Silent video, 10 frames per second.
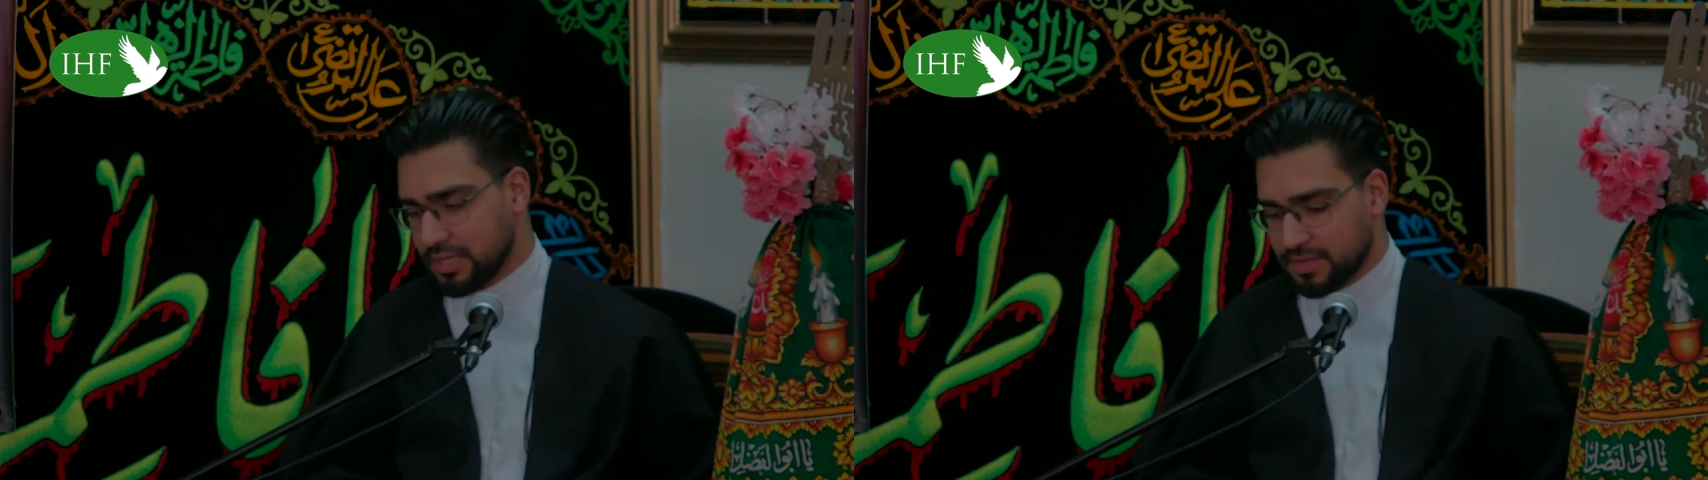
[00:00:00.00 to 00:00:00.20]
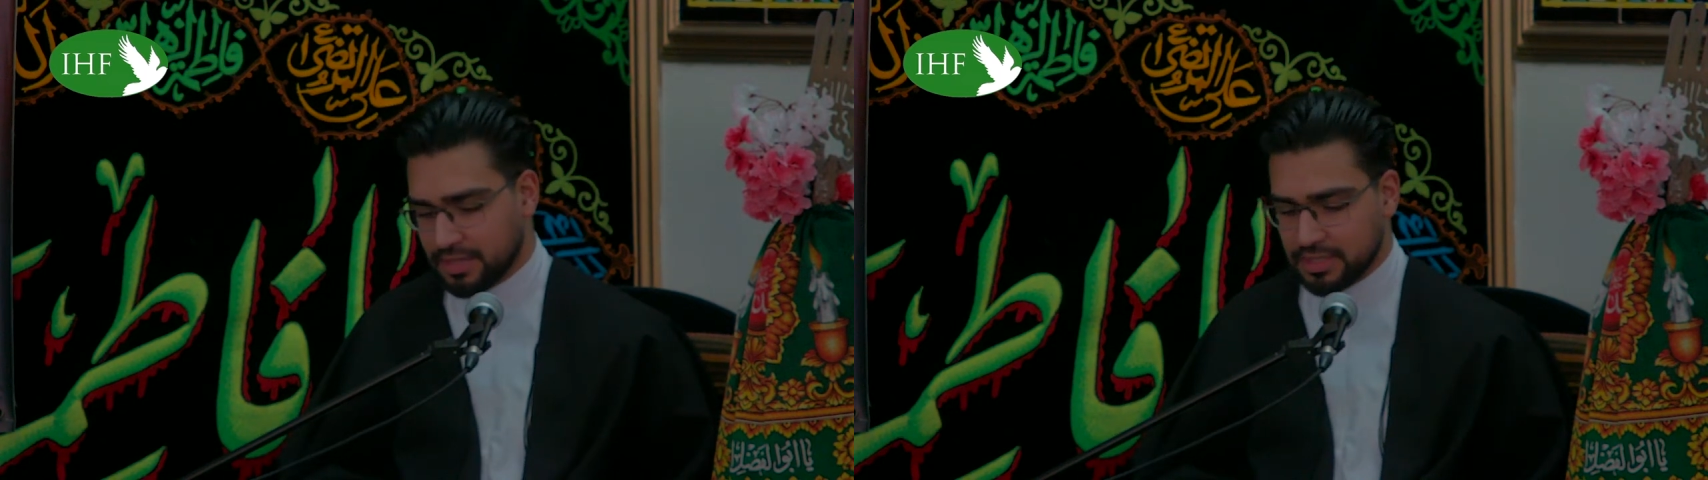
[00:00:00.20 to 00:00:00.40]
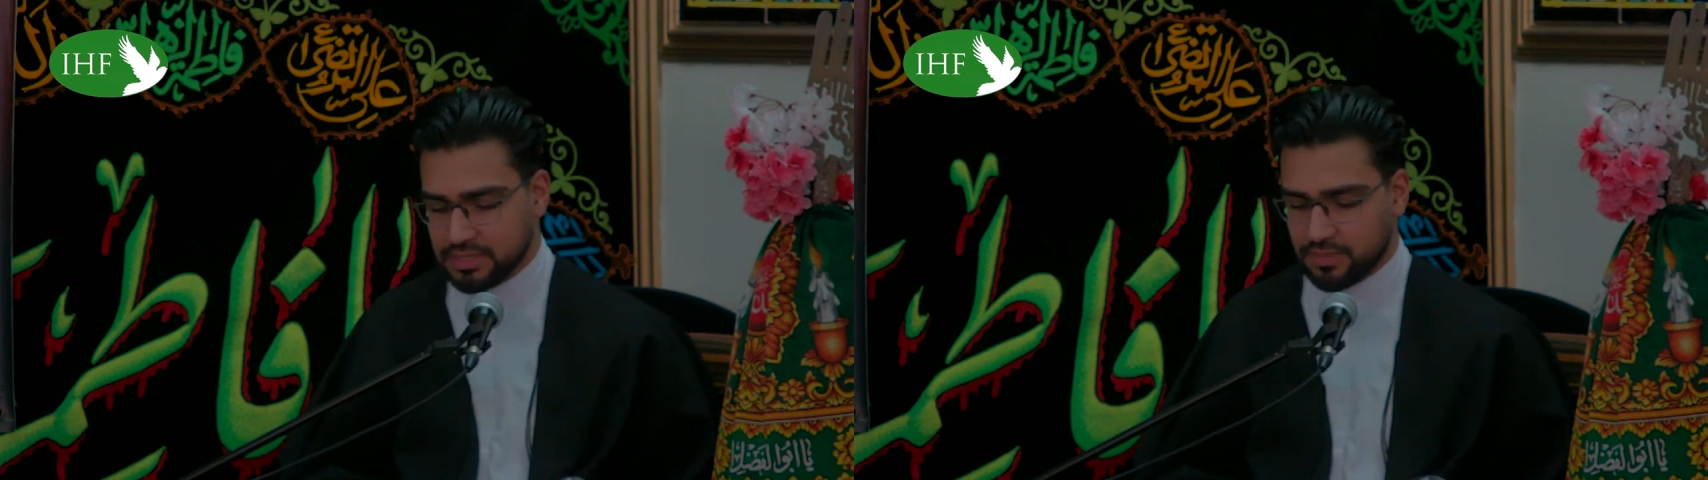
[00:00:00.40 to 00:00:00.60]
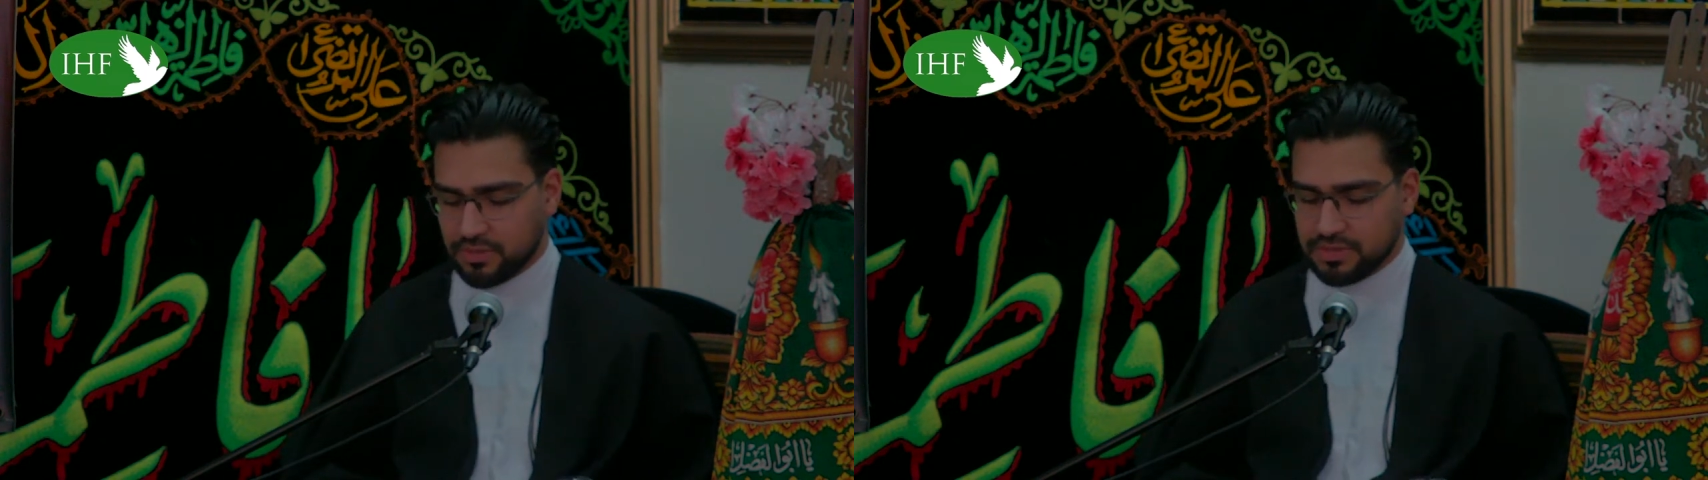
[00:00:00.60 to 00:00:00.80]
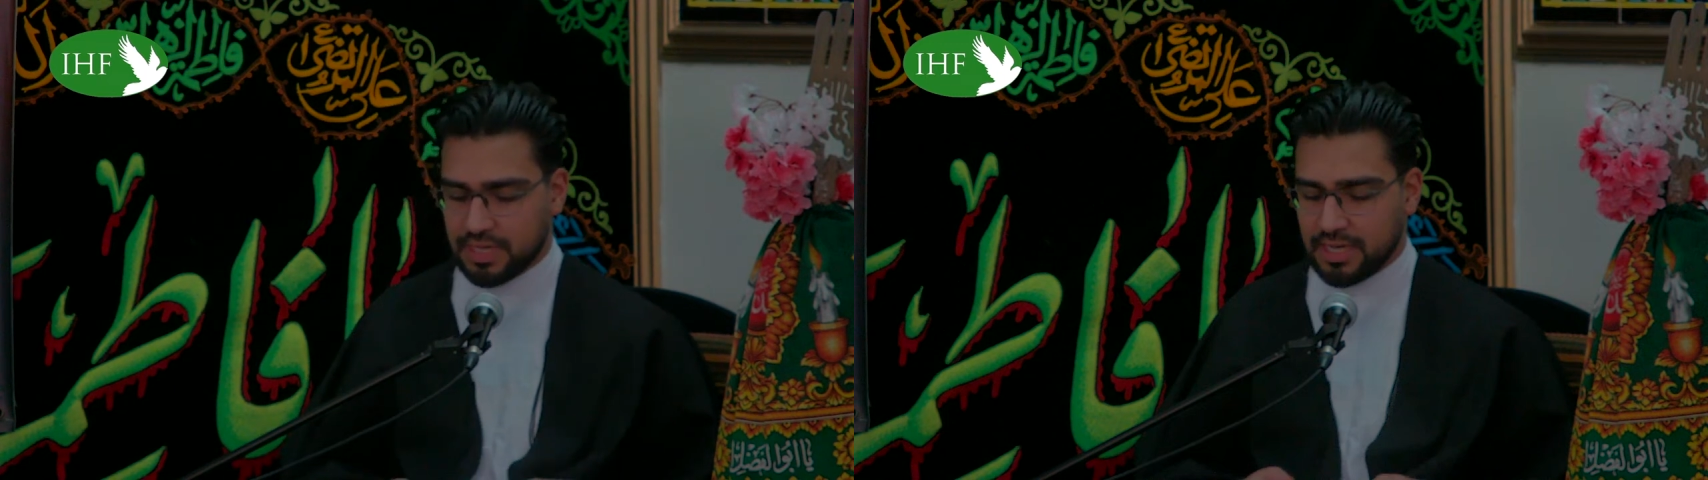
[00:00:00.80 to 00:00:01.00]
May Allah subhanahu
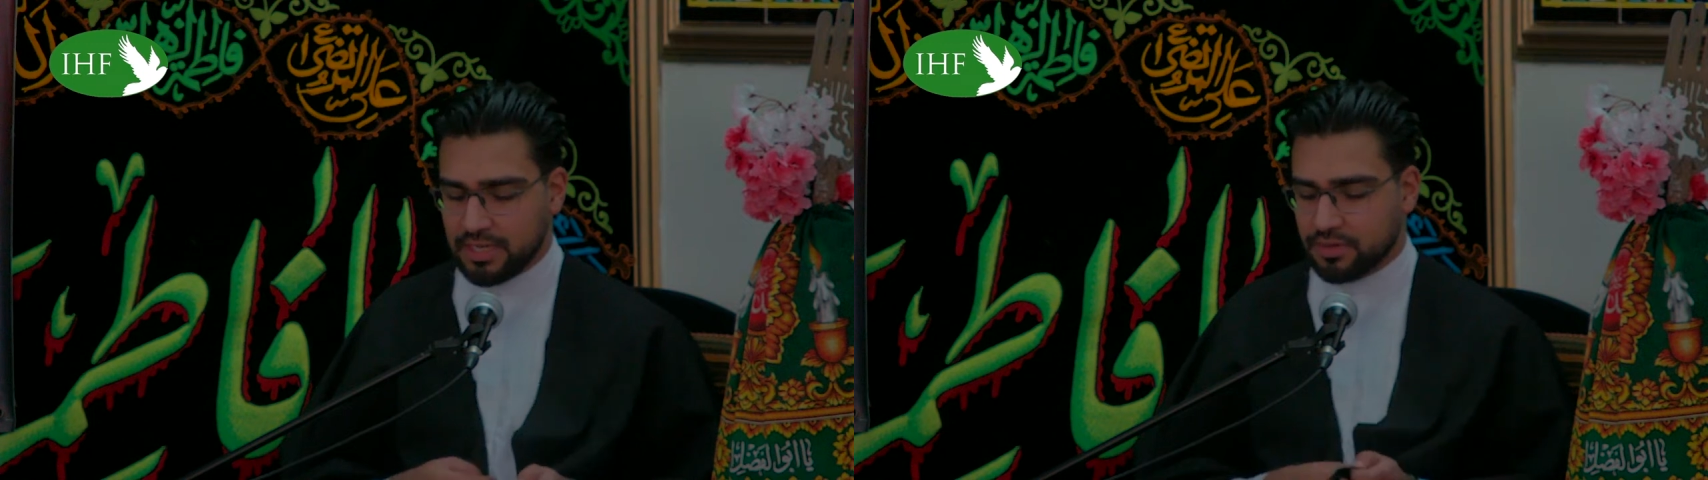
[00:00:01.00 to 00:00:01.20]
wa ta'ala